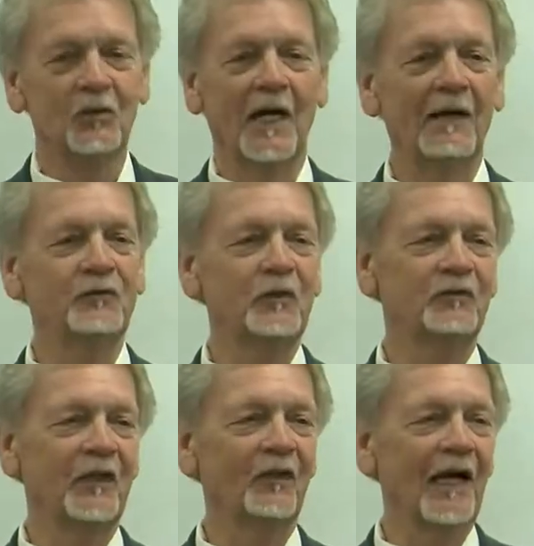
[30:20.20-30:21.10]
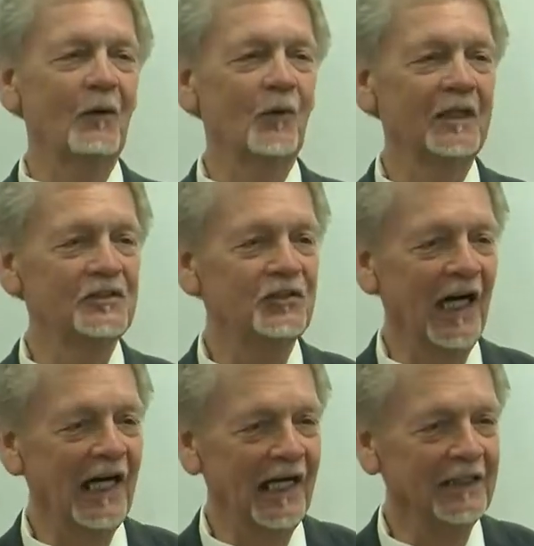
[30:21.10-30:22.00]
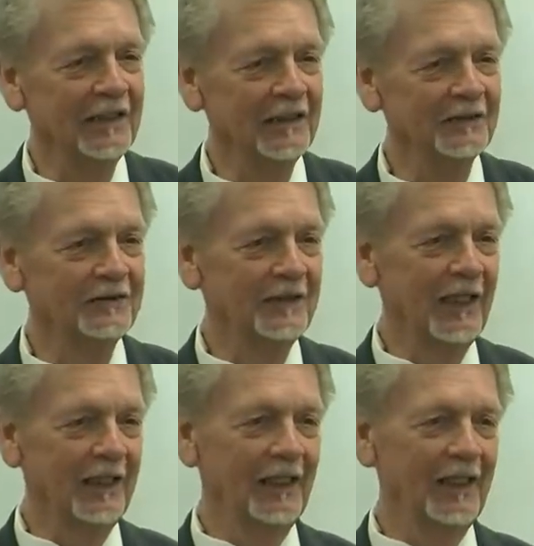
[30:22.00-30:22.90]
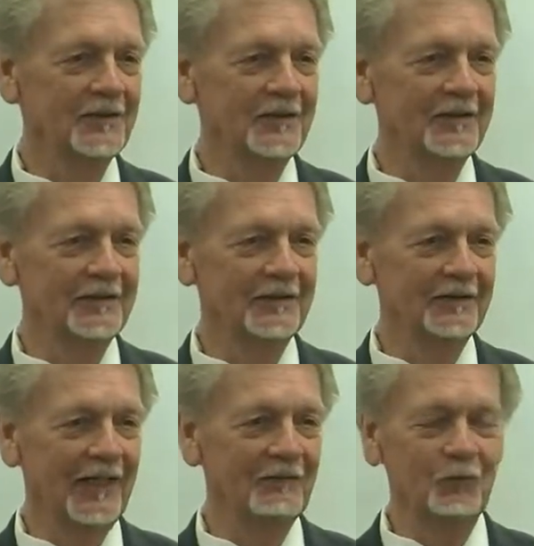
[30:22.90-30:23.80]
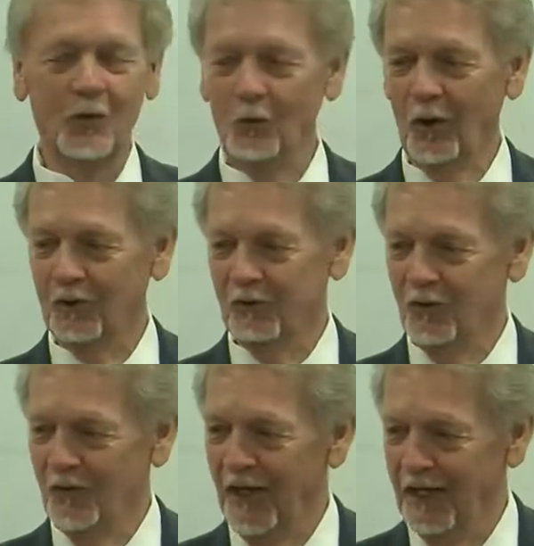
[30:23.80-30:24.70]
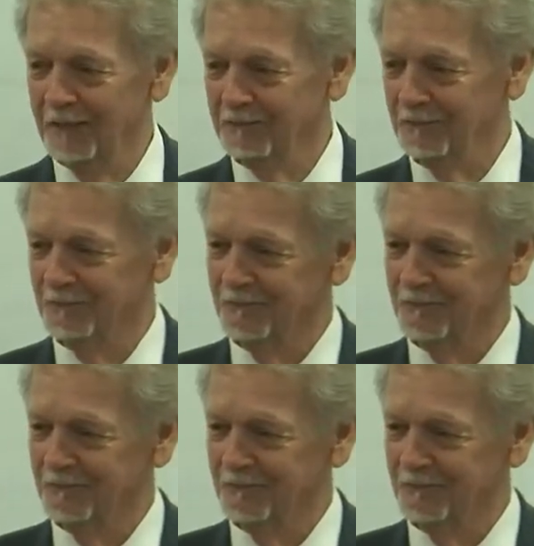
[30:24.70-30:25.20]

so after you figure out what a giant is, I, after we work through that,